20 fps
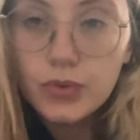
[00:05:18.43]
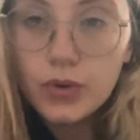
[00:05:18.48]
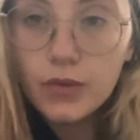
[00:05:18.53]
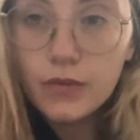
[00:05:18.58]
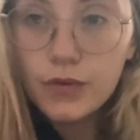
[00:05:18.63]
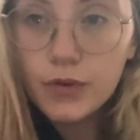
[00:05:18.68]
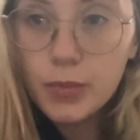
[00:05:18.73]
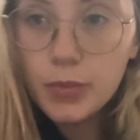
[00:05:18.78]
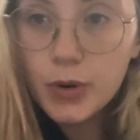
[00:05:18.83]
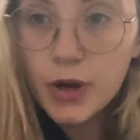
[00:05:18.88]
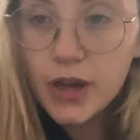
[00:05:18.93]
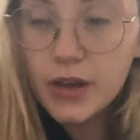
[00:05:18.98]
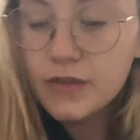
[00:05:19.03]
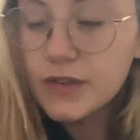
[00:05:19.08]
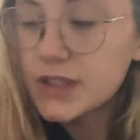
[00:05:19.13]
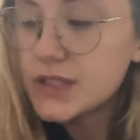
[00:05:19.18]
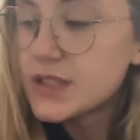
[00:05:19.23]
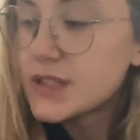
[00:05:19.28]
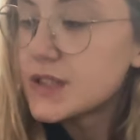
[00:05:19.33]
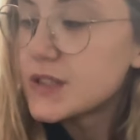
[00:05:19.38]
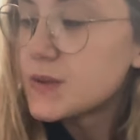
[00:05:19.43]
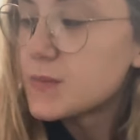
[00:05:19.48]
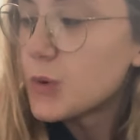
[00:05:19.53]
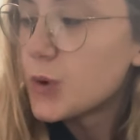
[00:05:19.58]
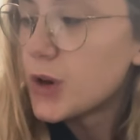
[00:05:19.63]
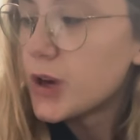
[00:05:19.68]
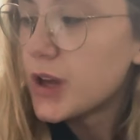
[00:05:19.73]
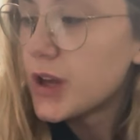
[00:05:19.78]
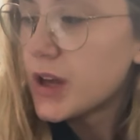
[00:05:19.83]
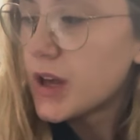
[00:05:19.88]
For breakfast this
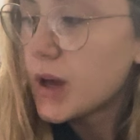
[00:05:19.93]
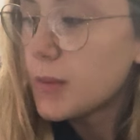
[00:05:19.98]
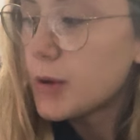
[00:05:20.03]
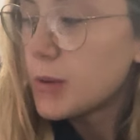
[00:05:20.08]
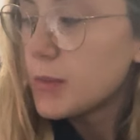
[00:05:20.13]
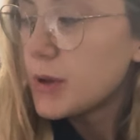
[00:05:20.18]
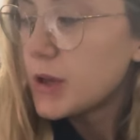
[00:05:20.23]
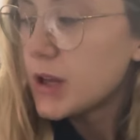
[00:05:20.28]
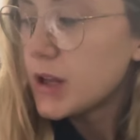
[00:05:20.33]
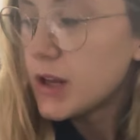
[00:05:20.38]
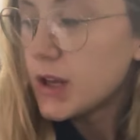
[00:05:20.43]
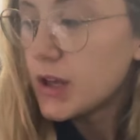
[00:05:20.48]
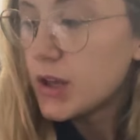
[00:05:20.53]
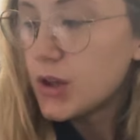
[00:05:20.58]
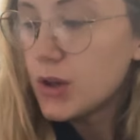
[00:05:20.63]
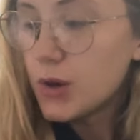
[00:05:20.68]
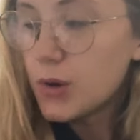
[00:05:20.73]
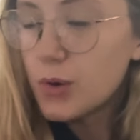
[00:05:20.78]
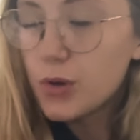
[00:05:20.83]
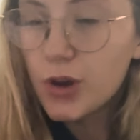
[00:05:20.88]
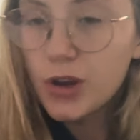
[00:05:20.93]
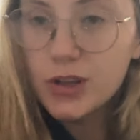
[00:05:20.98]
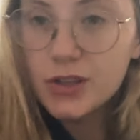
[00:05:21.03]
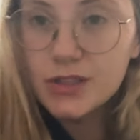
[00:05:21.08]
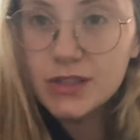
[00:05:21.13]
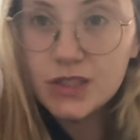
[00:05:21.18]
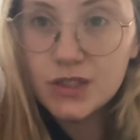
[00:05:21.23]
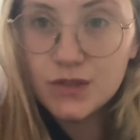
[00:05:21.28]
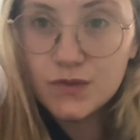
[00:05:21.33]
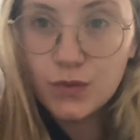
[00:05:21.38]
morning, I'm gonna be eating yogurt.
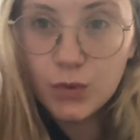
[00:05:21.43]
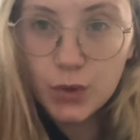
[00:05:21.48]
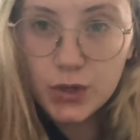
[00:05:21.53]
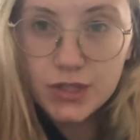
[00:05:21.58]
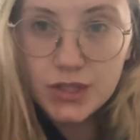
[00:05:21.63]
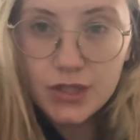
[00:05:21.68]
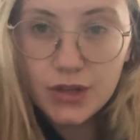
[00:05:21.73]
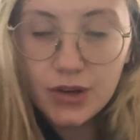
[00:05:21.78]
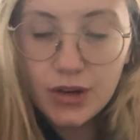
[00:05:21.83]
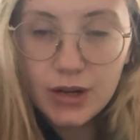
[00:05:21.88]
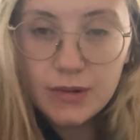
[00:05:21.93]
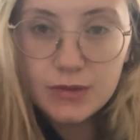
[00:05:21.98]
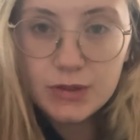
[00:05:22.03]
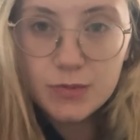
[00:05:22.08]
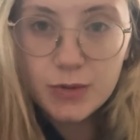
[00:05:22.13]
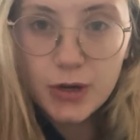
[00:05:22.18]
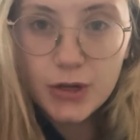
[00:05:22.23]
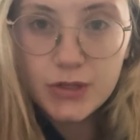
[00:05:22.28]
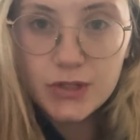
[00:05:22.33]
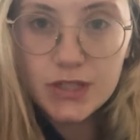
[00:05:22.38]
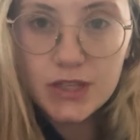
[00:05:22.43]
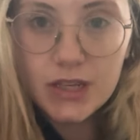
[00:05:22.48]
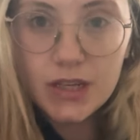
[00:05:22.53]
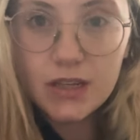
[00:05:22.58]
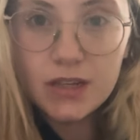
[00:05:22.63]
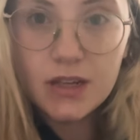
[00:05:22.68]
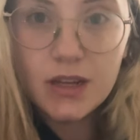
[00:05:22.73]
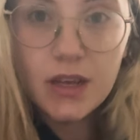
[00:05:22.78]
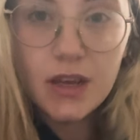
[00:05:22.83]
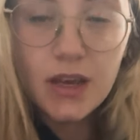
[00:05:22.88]
This is 14 grams
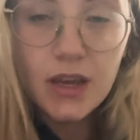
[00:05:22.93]
protein.